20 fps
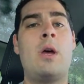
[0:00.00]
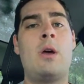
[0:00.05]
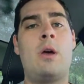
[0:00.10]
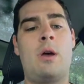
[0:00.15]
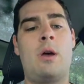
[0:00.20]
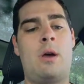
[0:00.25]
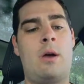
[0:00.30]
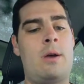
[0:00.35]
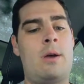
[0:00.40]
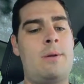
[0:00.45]

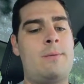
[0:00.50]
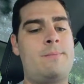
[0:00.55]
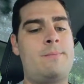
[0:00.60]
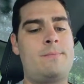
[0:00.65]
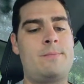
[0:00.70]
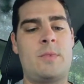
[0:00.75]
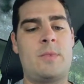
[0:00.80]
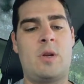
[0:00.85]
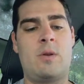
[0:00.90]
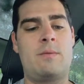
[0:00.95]
for
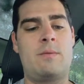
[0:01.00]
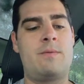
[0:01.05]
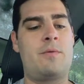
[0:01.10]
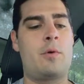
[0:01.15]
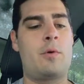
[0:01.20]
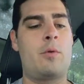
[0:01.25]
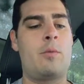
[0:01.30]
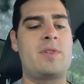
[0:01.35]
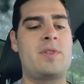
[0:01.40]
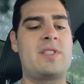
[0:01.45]

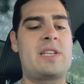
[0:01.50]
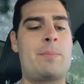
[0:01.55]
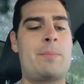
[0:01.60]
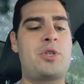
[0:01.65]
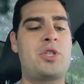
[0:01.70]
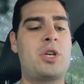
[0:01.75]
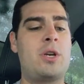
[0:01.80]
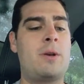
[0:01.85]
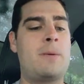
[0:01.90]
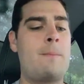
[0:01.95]
a
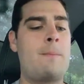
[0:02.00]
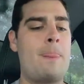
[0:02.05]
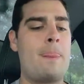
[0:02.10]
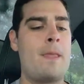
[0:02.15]
reception.